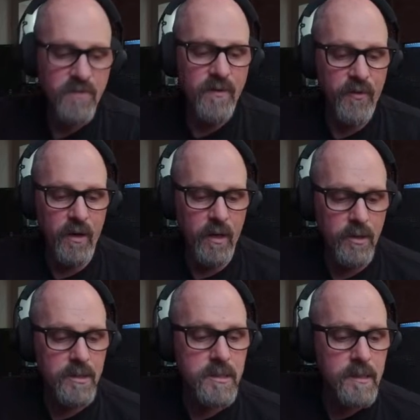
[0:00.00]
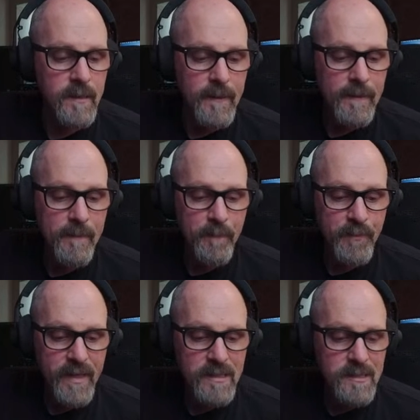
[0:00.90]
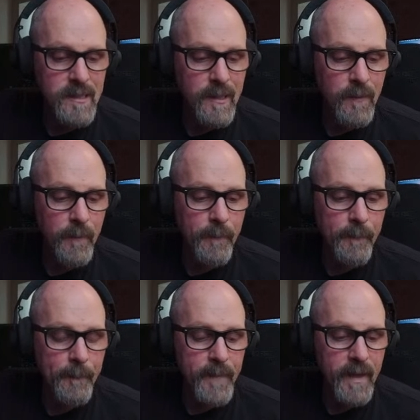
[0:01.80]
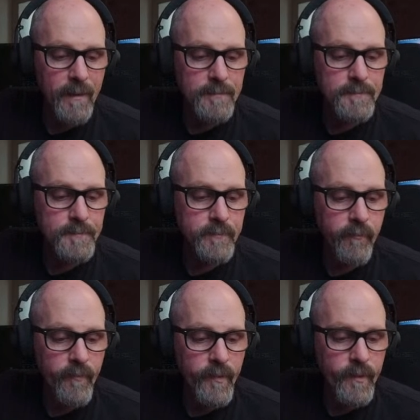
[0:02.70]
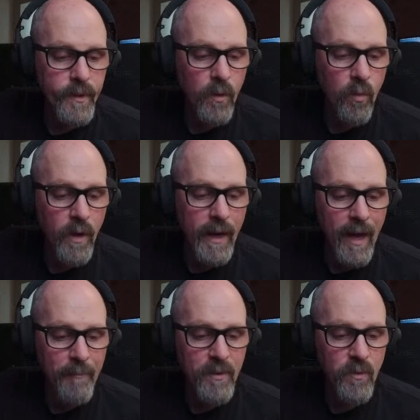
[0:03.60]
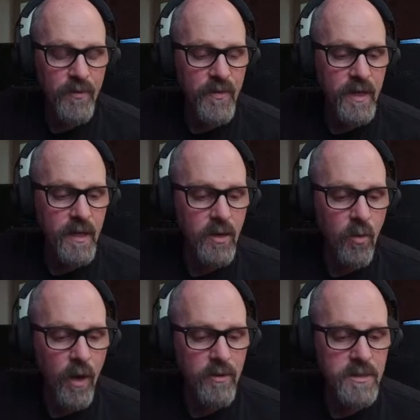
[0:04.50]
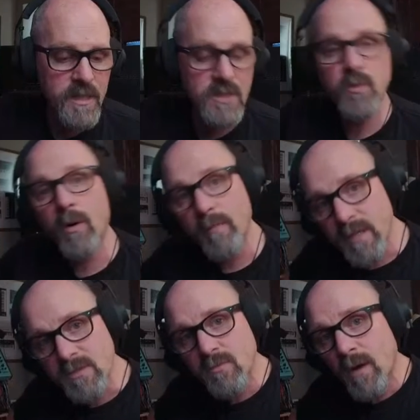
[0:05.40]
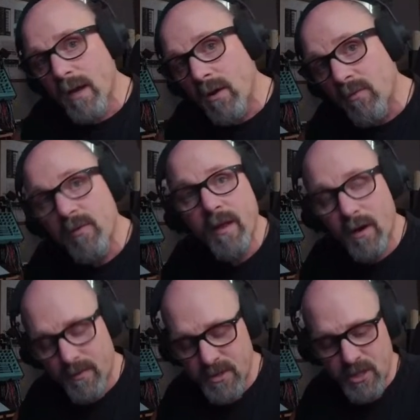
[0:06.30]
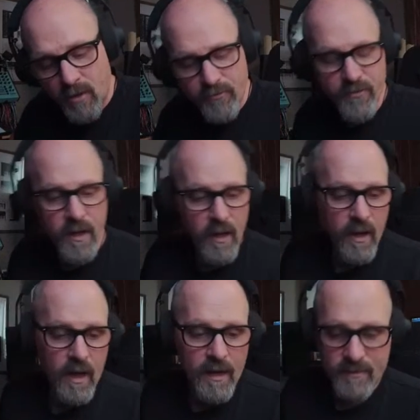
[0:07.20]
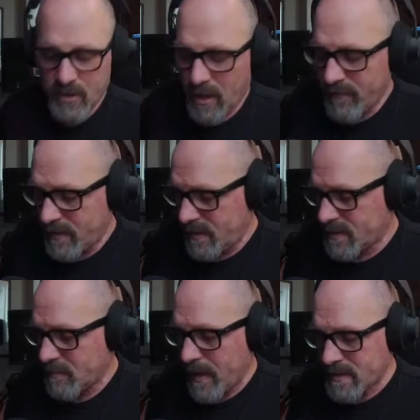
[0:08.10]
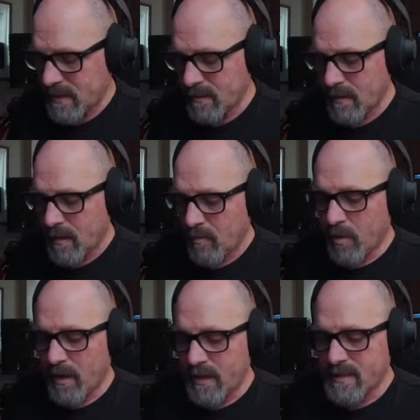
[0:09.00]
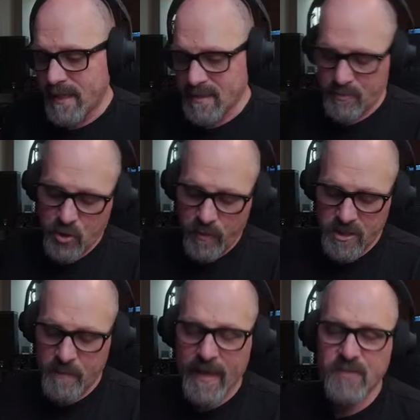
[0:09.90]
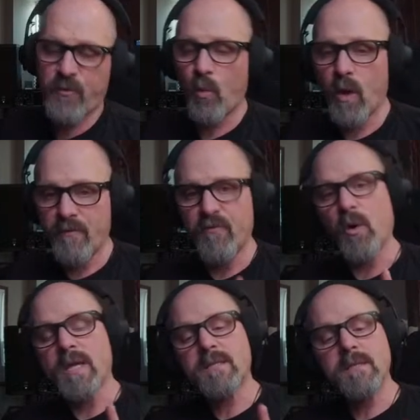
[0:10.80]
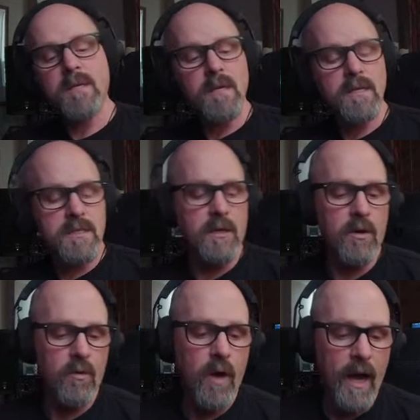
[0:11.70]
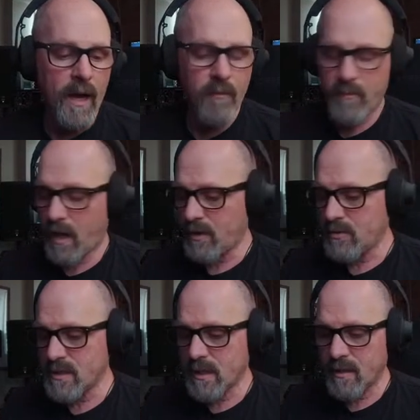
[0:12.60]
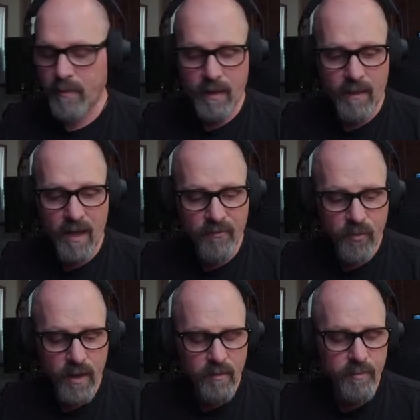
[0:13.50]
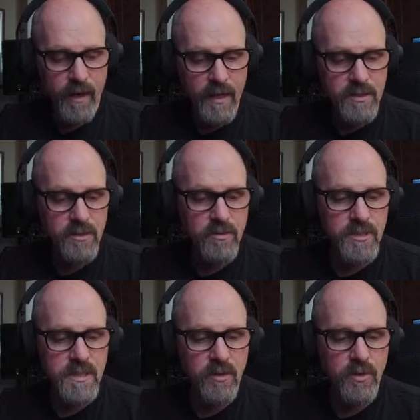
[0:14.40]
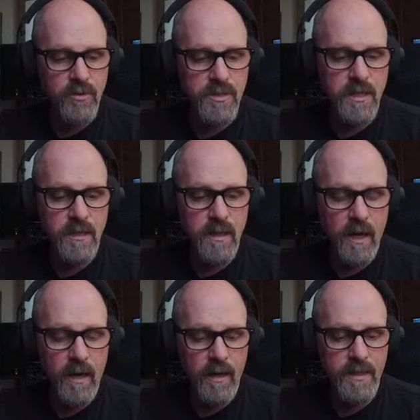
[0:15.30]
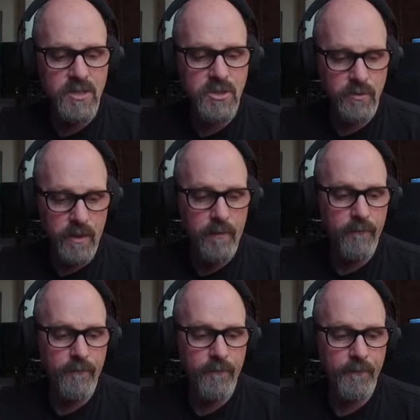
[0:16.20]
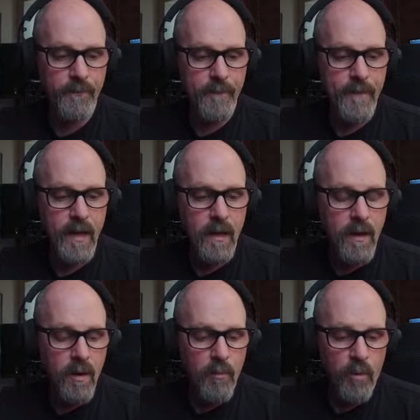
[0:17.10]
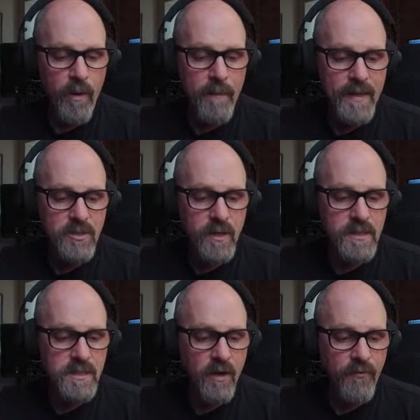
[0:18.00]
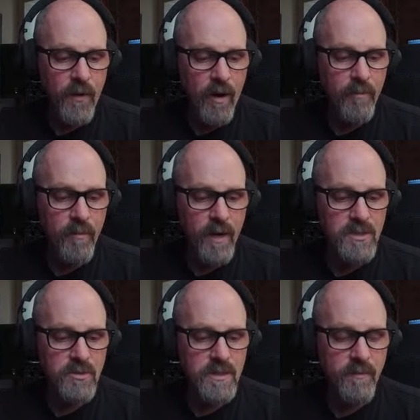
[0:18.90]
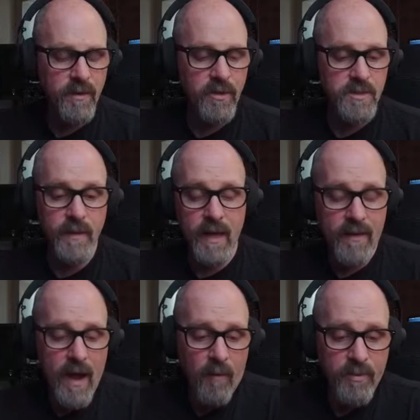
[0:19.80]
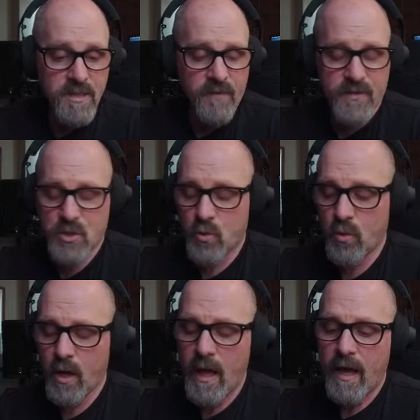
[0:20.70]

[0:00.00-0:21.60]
of different colors. So yeah. What happened with the quadranted swarm? It is right over there on the shelf. I love it. It's amazing, but it takes up too much space for one voice. So I'm not using it in my live rig, but I do still use it in studio. Boardbrain makes great stuff. Their output modules have been good to me. Yeah, the output stuff is cool.